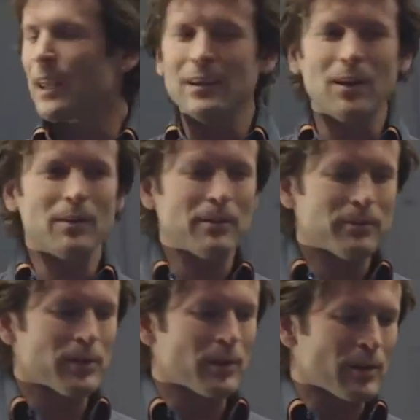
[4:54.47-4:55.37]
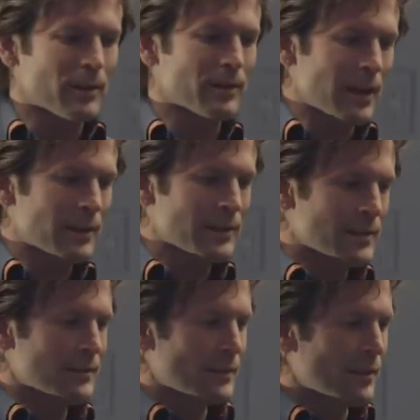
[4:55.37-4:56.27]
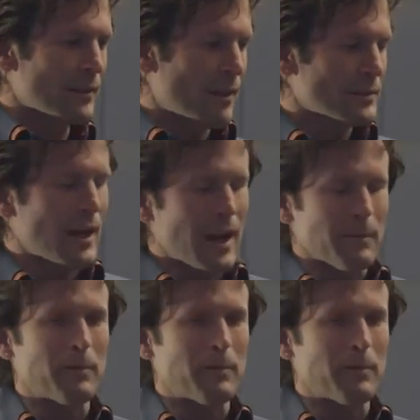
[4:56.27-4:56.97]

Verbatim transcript: you know, for a long time